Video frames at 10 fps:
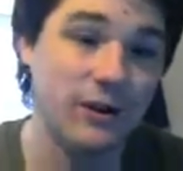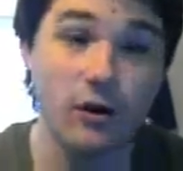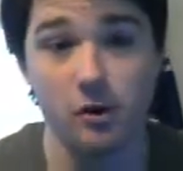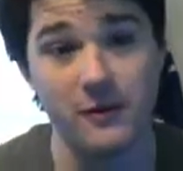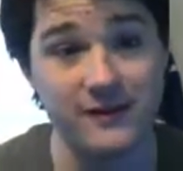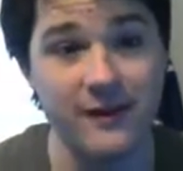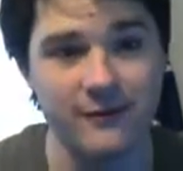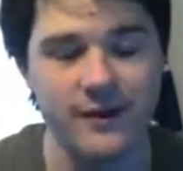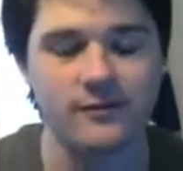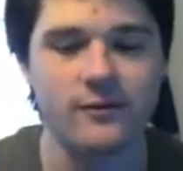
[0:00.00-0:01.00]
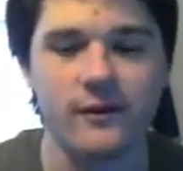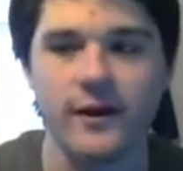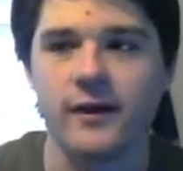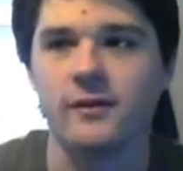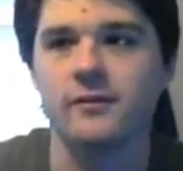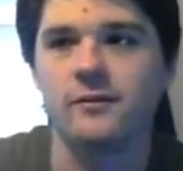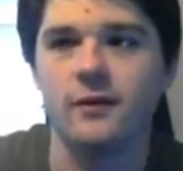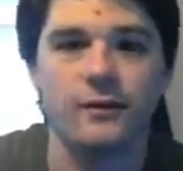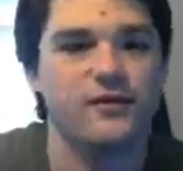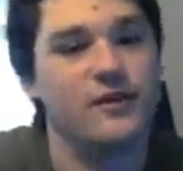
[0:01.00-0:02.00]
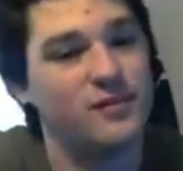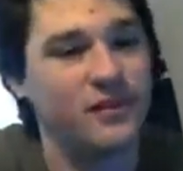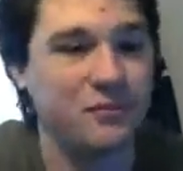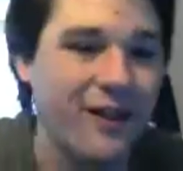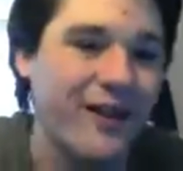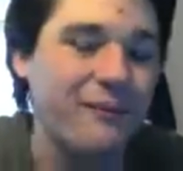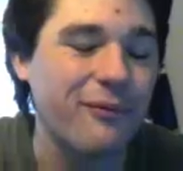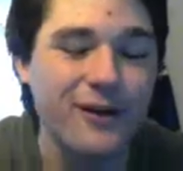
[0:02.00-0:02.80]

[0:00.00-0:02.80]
Connor McDavid hasn't done that because, you know, his team's still playing.